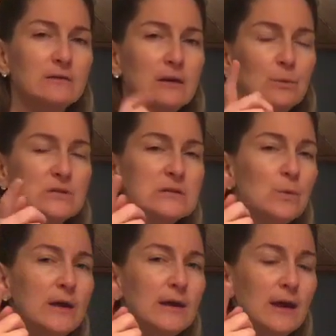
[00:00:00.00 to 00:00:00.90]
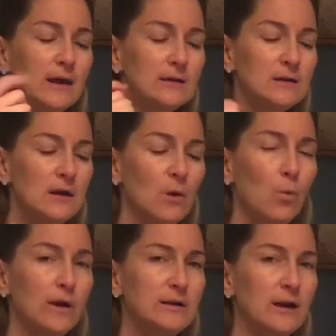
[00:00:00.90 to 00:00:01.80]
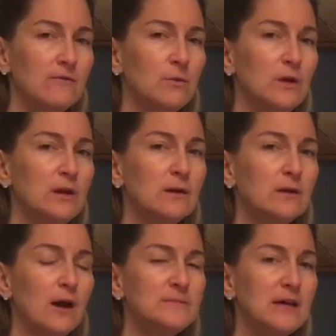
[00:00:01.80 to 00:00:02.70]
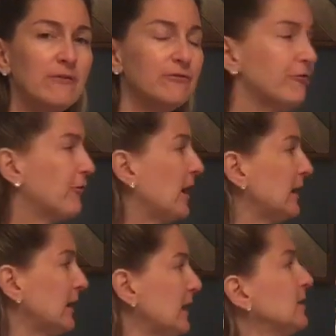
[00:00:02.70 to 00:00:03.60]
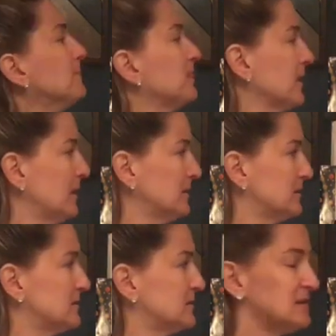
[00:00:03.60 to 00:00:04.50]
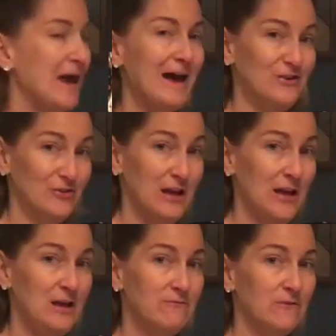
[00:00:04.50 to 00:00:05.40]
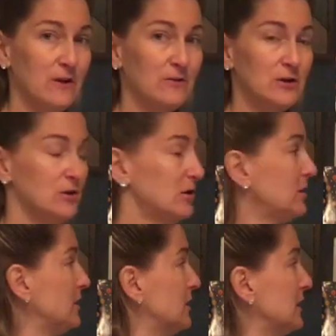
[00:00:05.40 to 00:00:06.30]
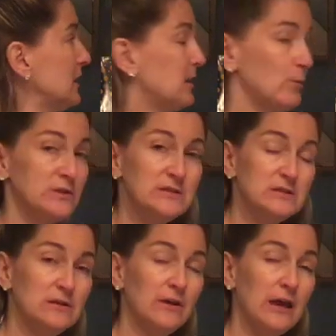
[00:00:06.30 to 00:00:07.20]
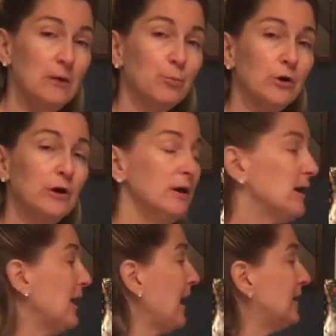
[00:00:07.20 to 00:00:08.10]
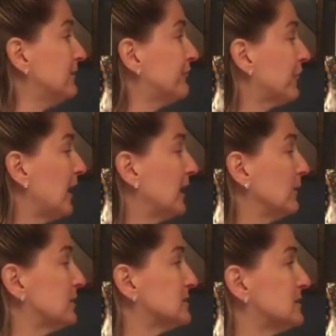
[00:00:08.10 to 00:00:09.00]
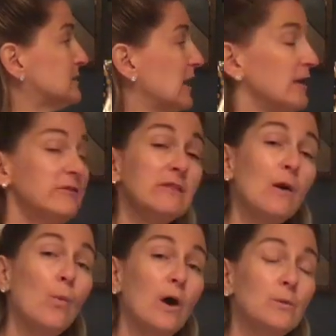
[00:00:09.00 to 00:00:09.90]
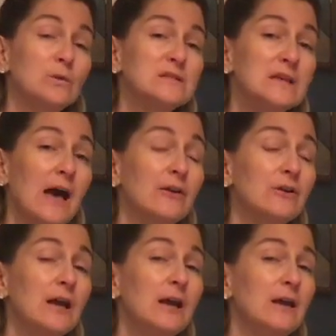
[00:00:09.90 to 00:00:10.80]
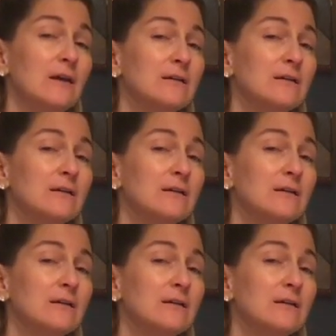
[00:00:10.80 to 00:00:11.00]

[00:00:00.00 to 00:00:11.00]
It was the weekend. What day of the week comes after Friday? Saturday. Very good. It was still April. And if Friday was the 10th, what was Saturday?